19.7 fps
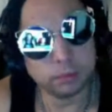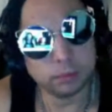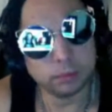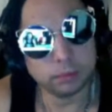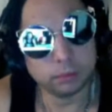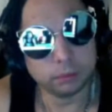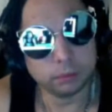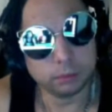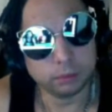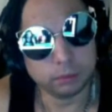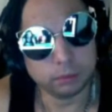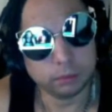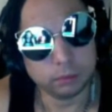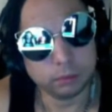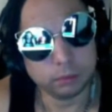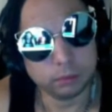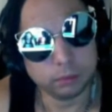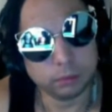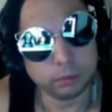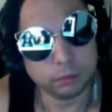
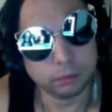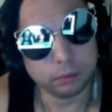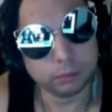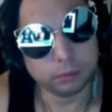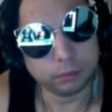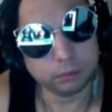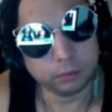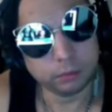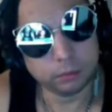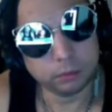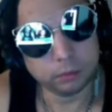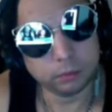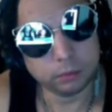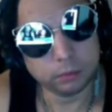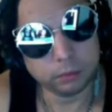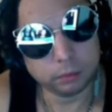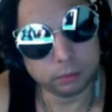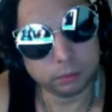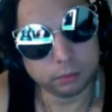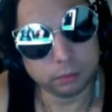
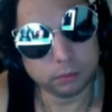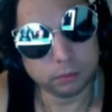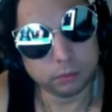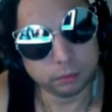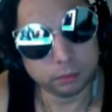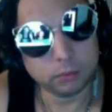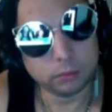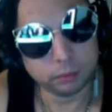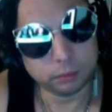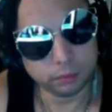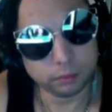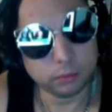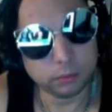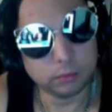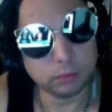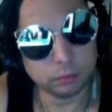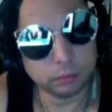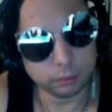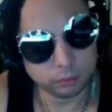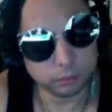
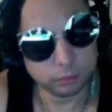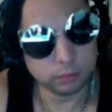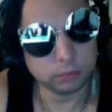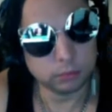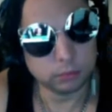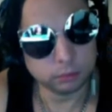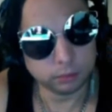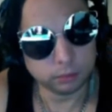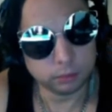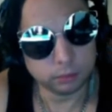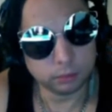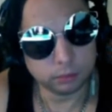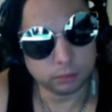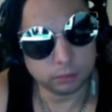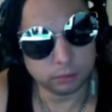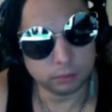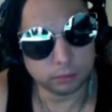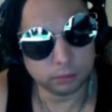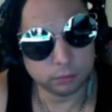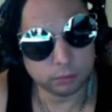
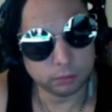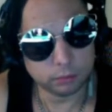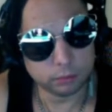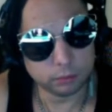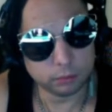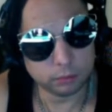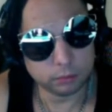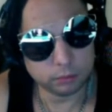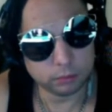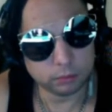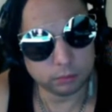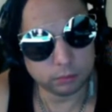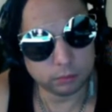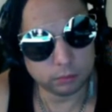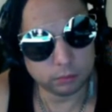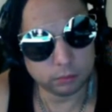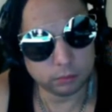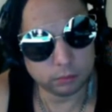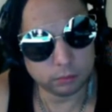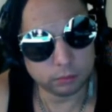
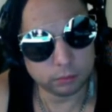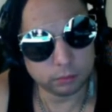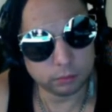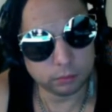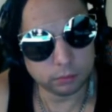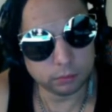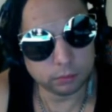[no speech]